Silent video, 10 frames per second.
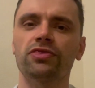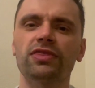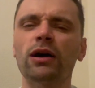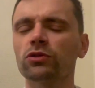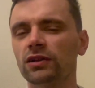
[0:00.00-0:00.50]

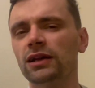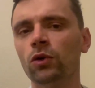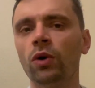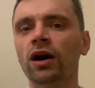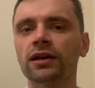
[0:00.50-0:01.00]
That was a little
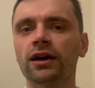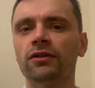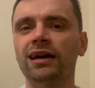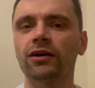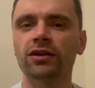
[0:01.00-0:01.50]
while ago
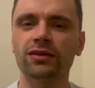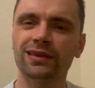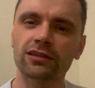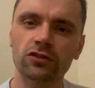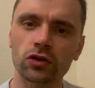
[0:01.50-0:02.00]
now. I don't think
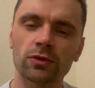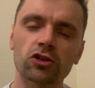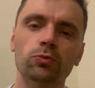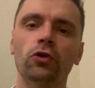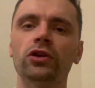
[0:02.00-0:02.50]
there's too
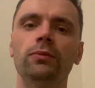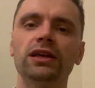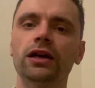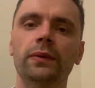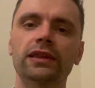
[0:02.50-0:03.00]
much point in me
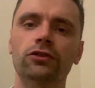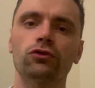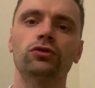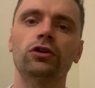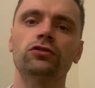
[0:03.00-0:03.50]
going
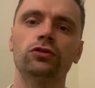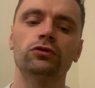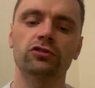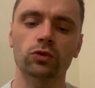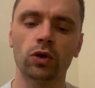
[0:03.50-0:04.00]
through those two
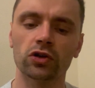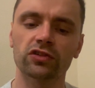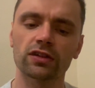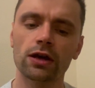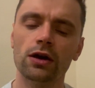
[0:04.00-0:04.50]
squads,